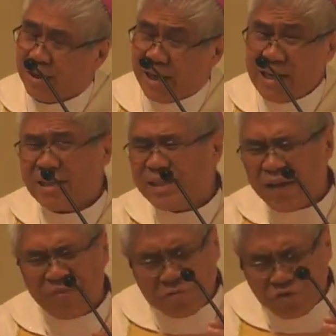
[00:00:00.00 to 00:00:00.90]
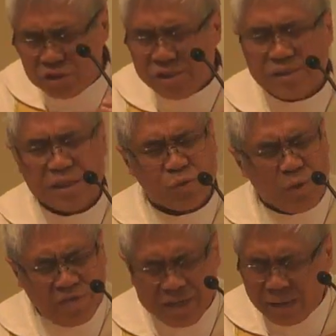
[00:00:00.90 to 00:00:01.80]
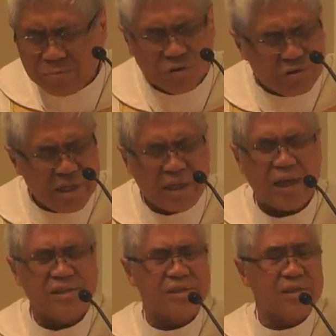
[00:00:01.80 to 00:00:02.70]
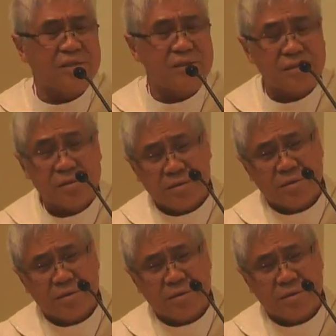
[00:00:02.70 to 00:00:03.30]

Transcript: In the death of Jesus, we have come to realize this.